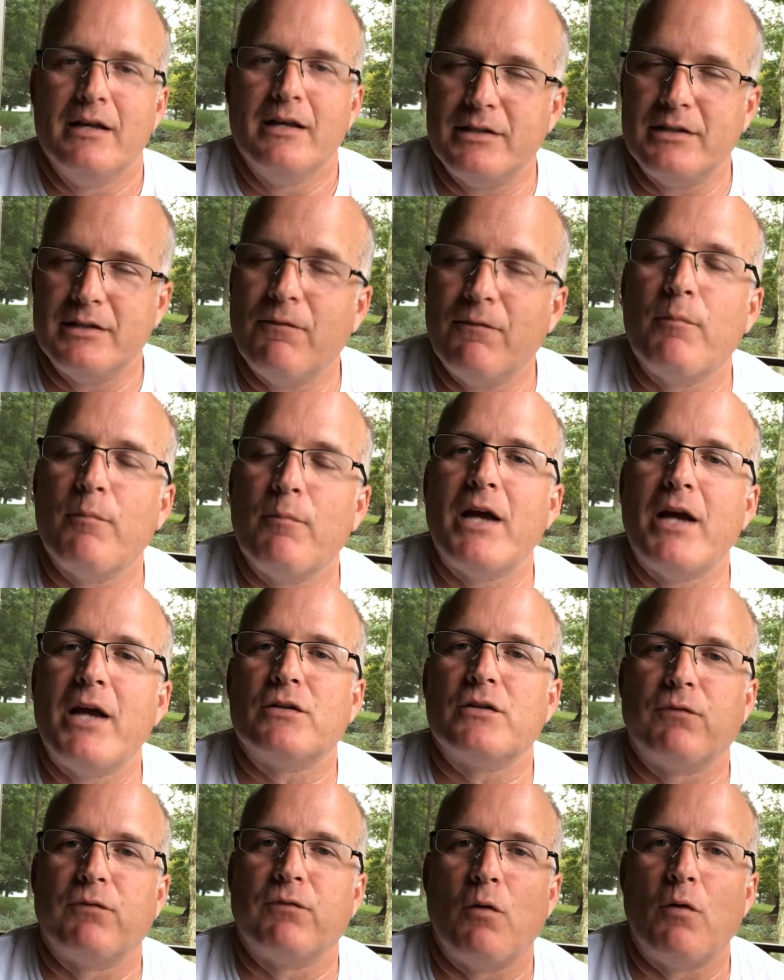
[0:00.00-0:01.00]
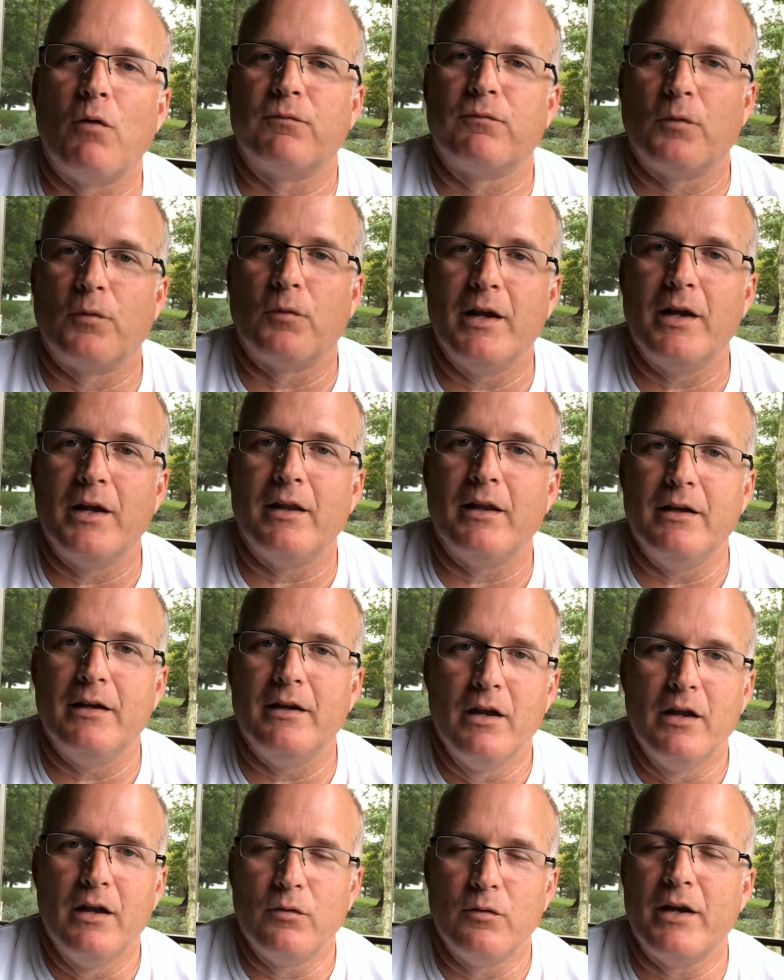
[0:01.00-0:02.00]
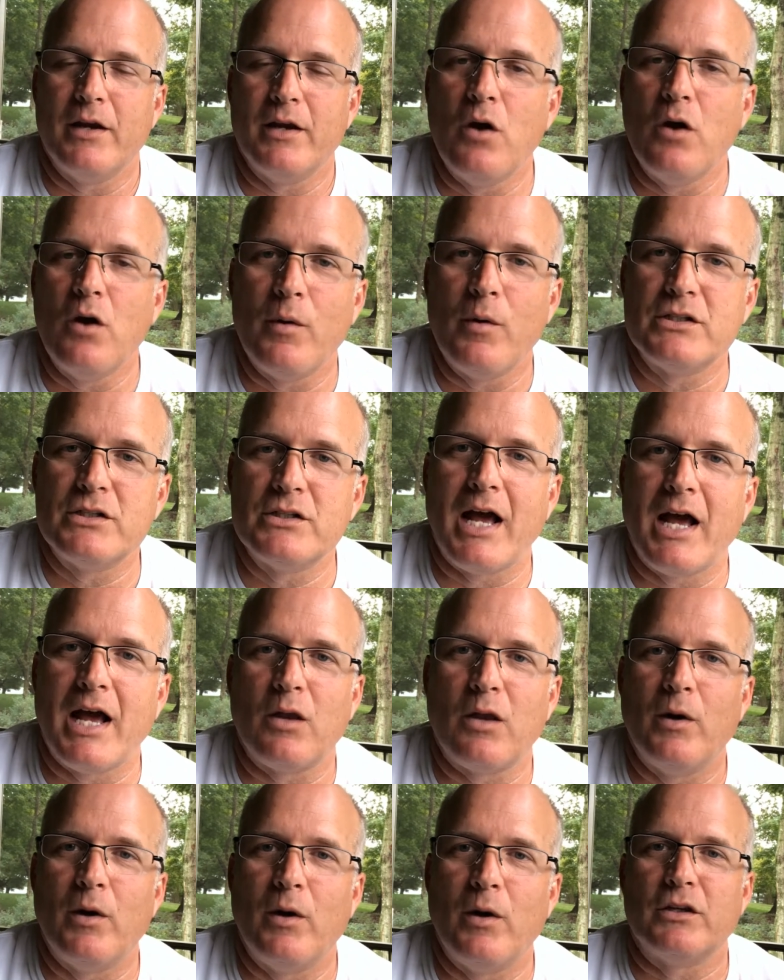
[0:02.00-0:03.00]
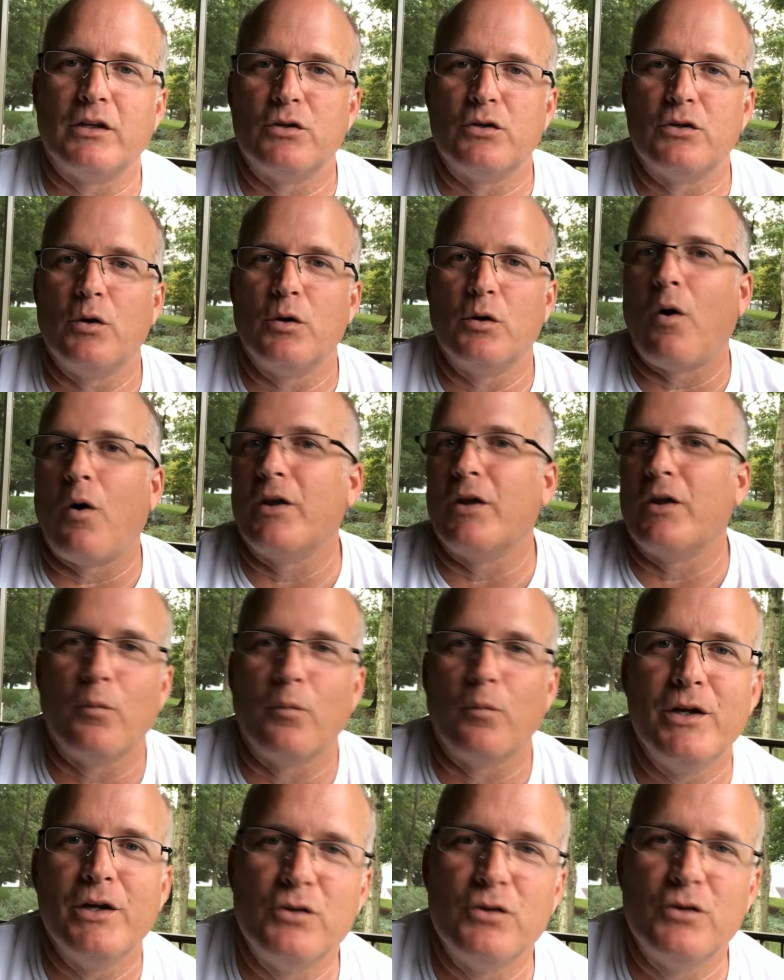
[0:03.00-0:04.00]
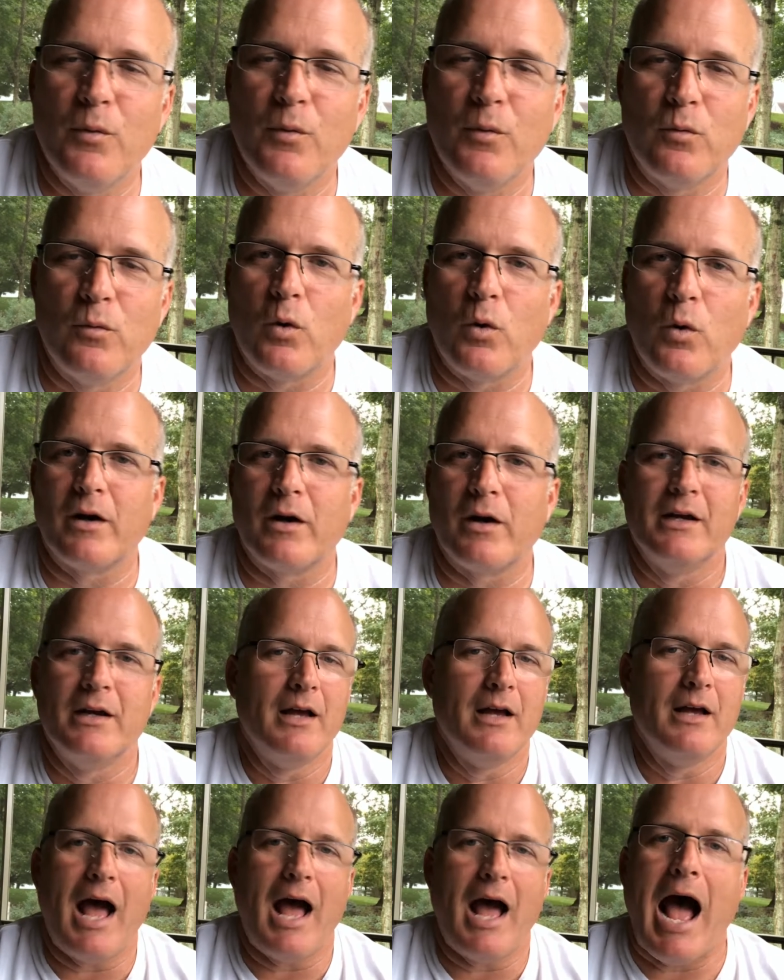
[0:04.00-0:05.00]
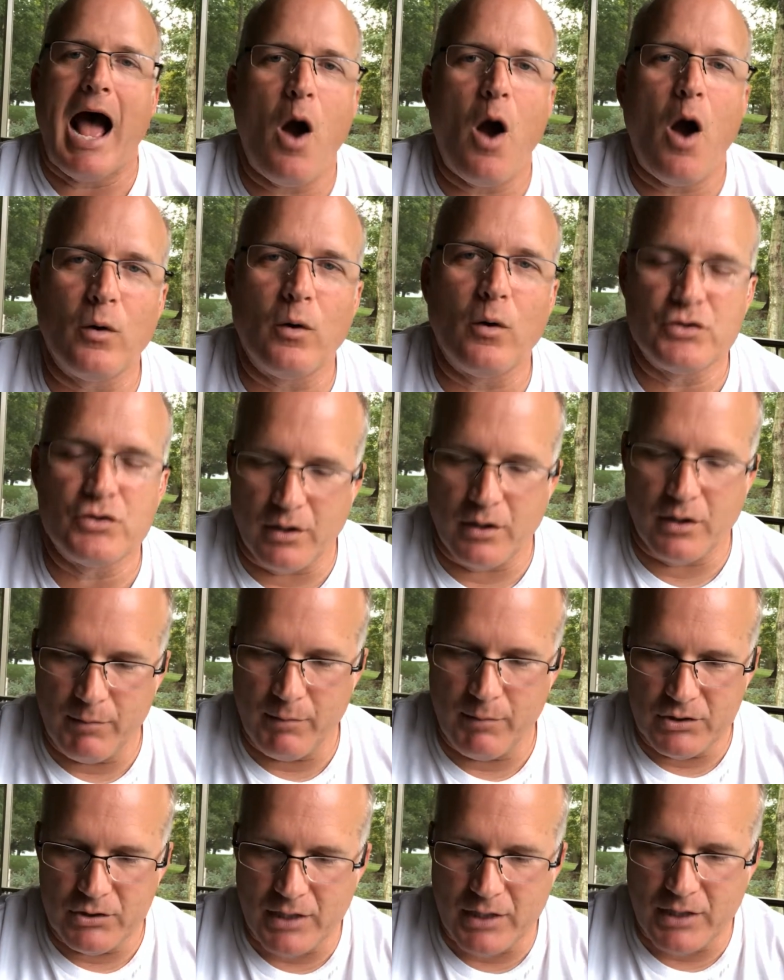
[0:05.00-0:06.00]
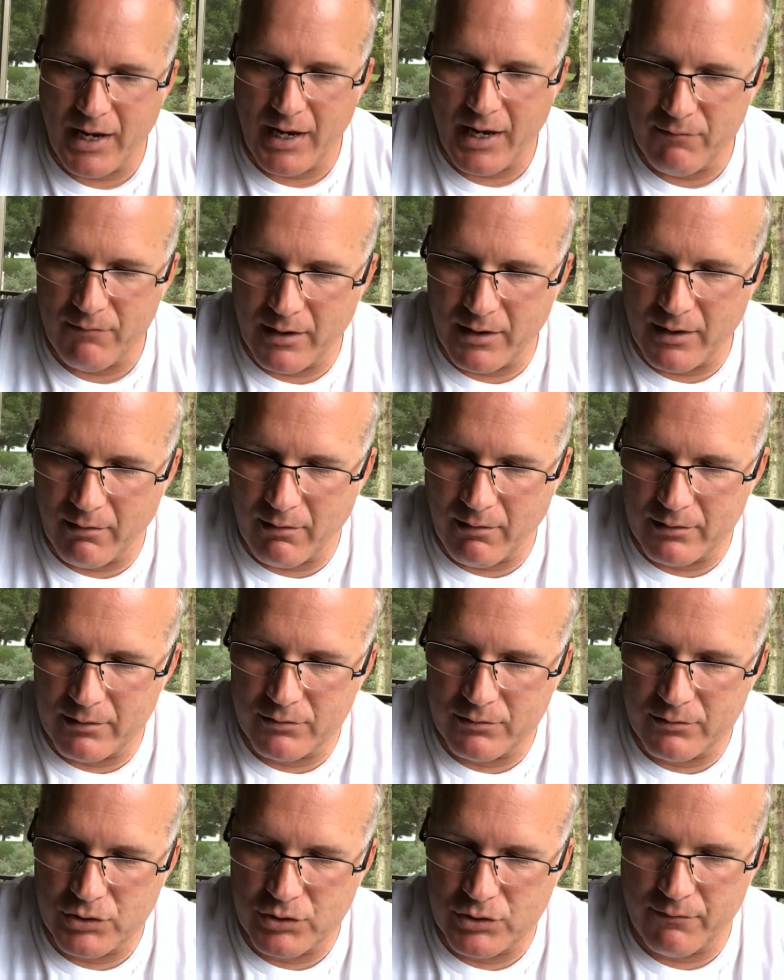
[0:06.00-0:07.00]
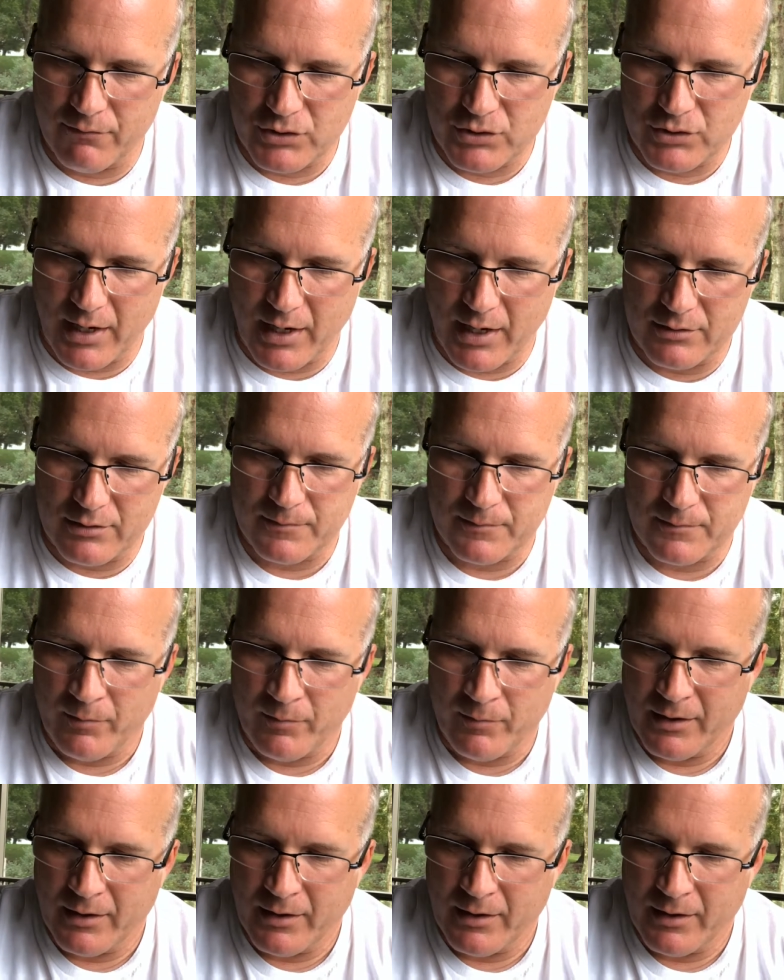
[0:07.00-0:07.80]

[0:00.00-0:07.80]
Is information flow freely? Do they know exactly what to do? Are they redoing work? Hours can be saved there on shift change.